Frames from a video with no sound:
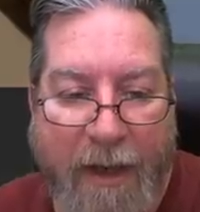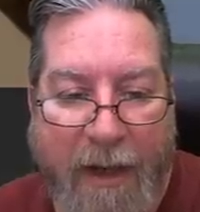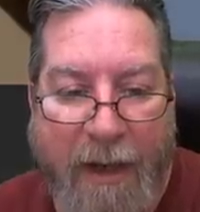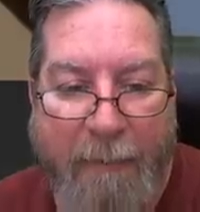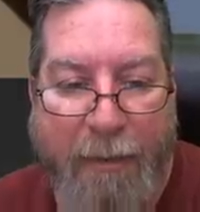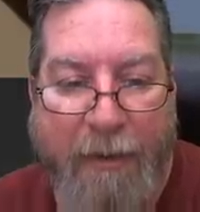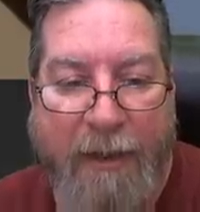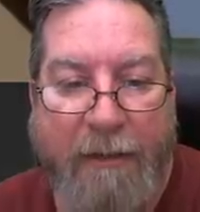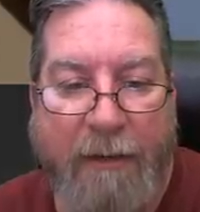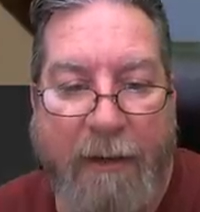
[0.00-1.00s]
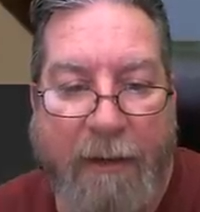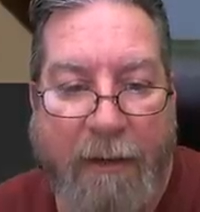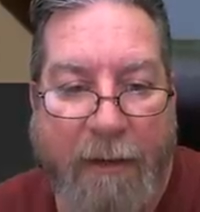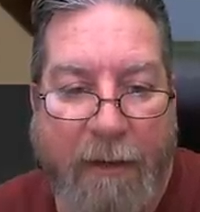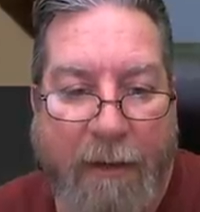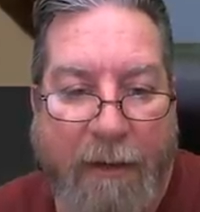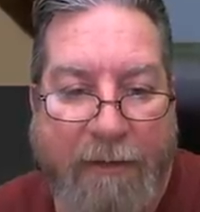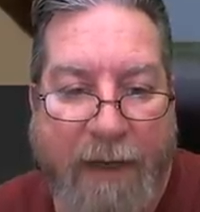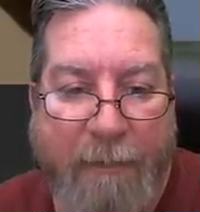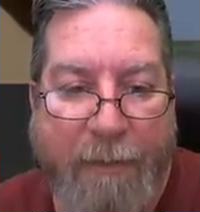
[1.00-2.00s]
and
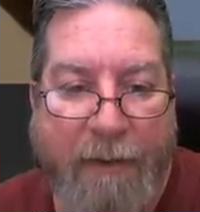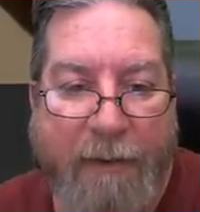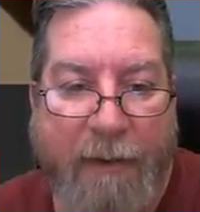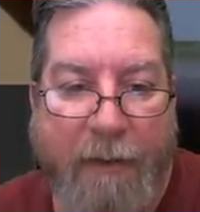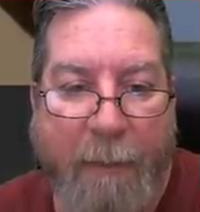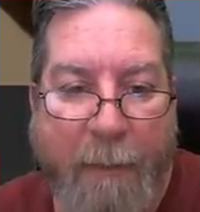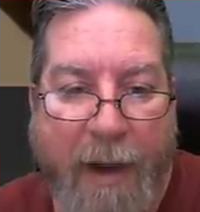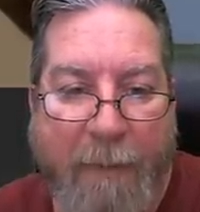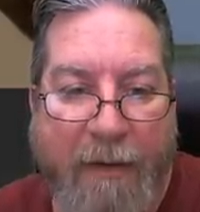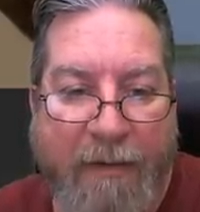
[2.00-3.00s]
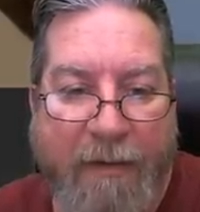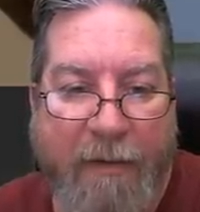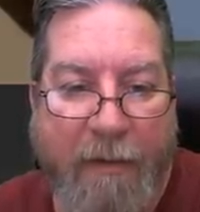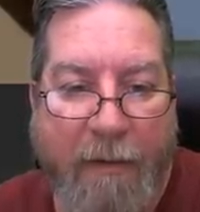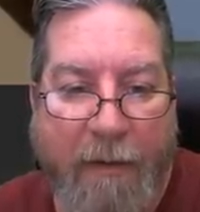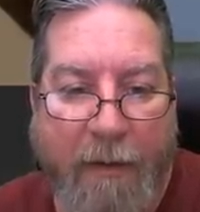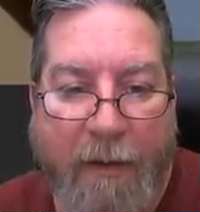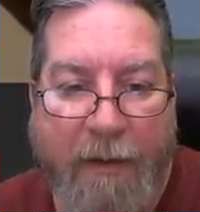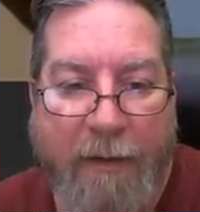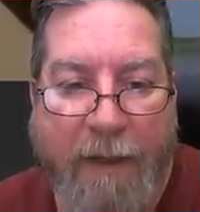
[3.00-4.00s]
type in mammoth,
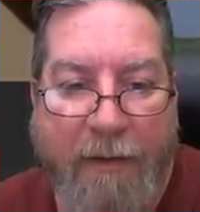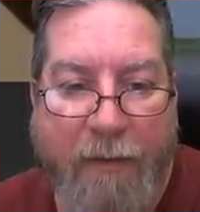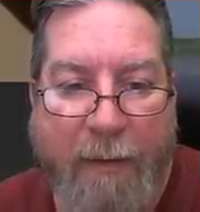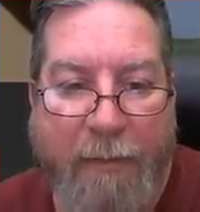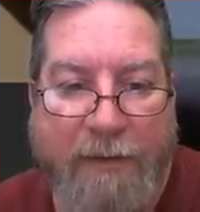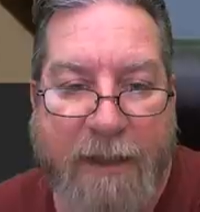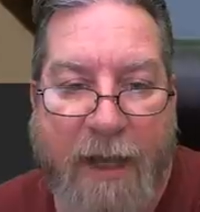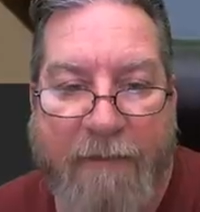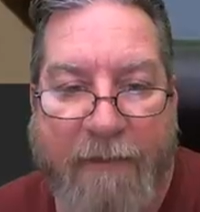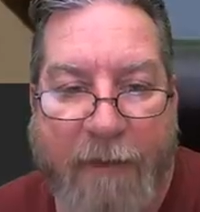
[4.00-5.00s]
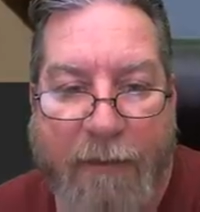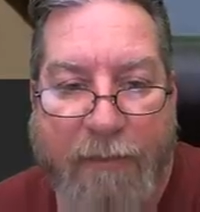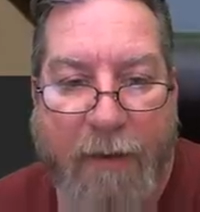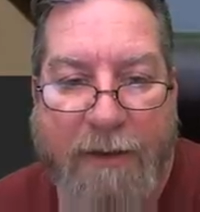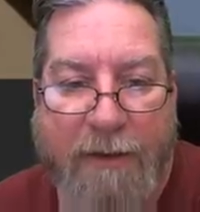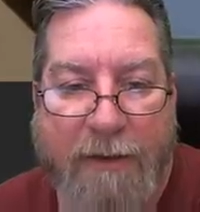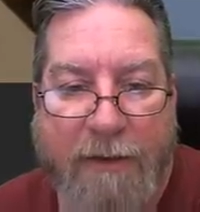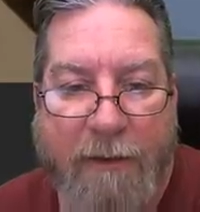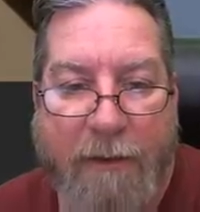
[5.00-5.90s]
you'll get 20% off of those brushes.